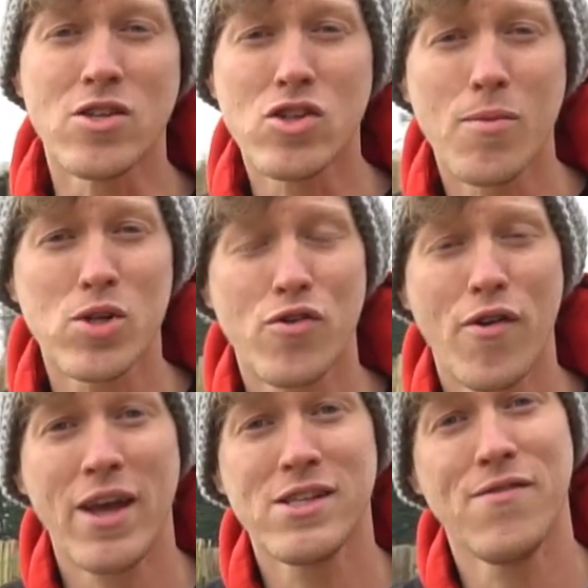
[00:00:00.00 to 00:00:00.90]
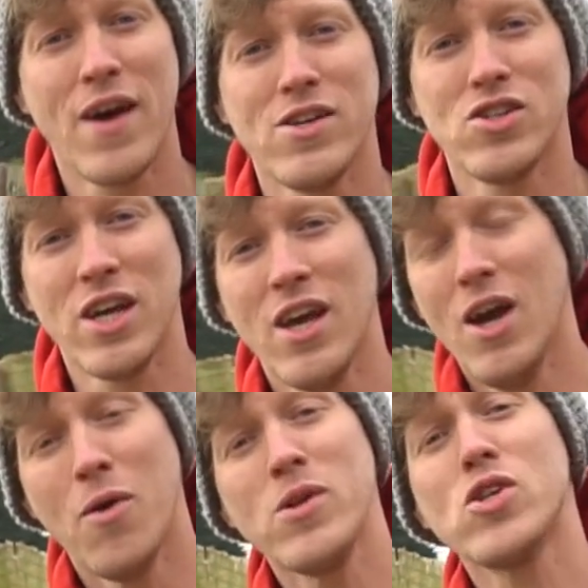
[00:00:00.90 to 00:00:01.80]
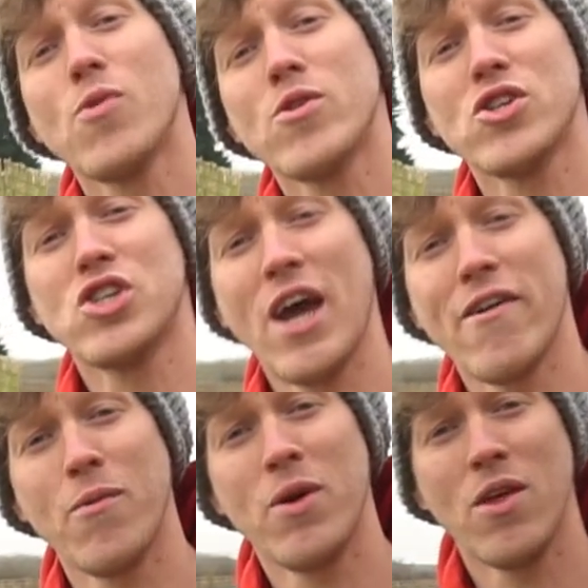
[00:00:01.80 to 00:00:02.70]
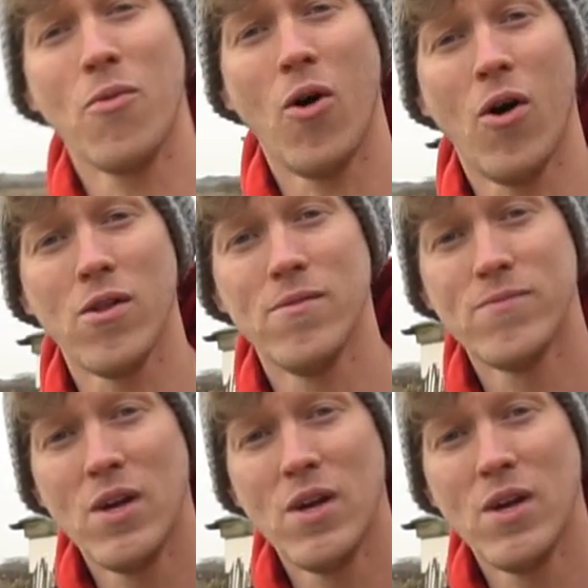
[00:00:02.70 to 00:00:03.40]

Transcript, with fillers: and so much creative energy, we just want to share it with you all.